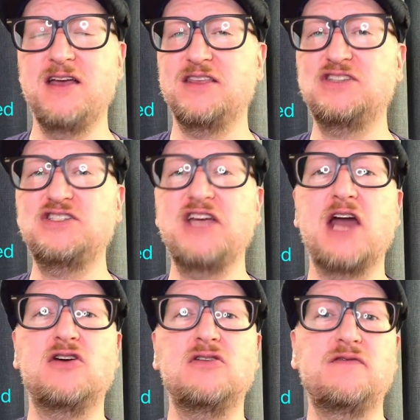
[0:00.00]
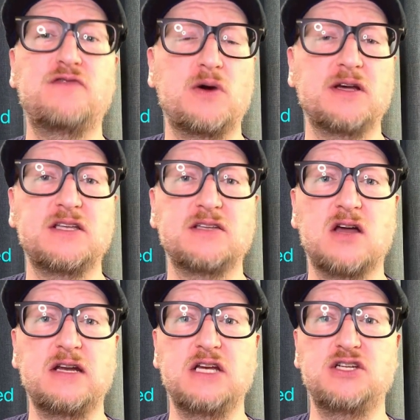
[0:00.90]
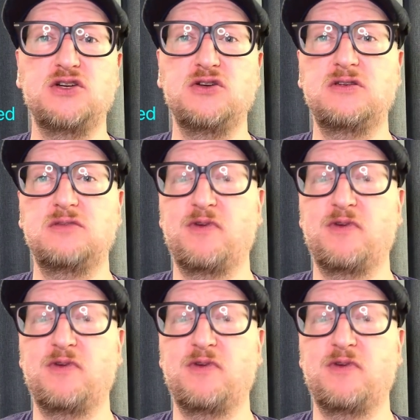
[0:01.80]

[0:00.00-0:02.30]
This channel focuses on issues